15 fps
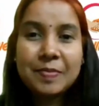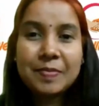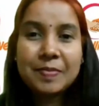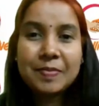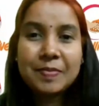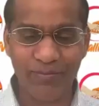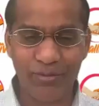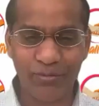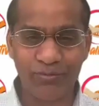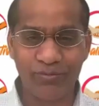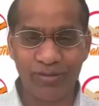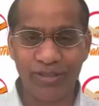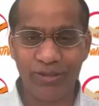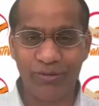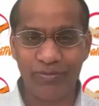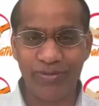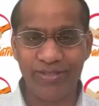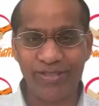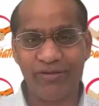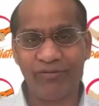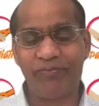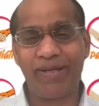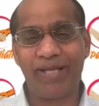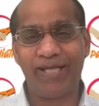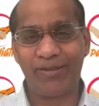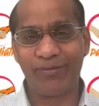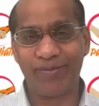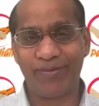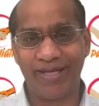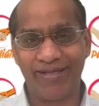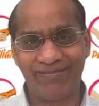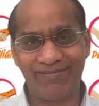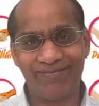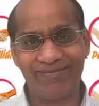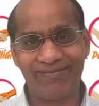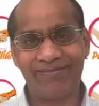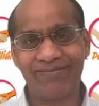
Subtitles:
Welcome to Z of Palliative Care.